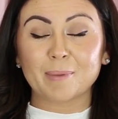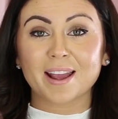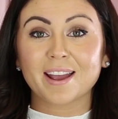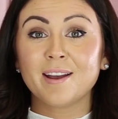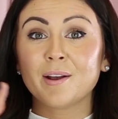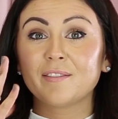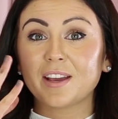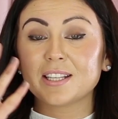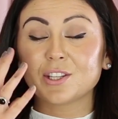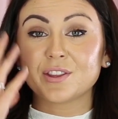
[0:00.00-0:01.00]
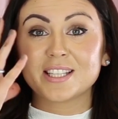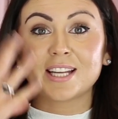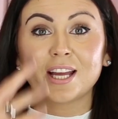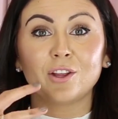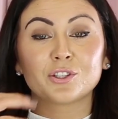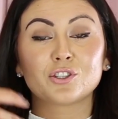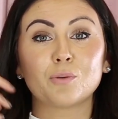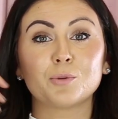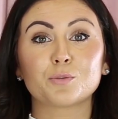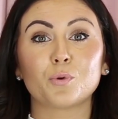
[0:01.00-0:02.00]
My face on this side looks
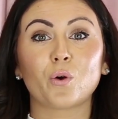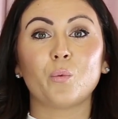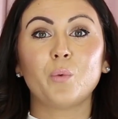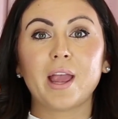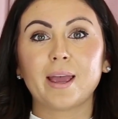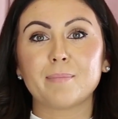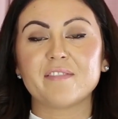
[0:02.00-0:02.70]
so much more awake,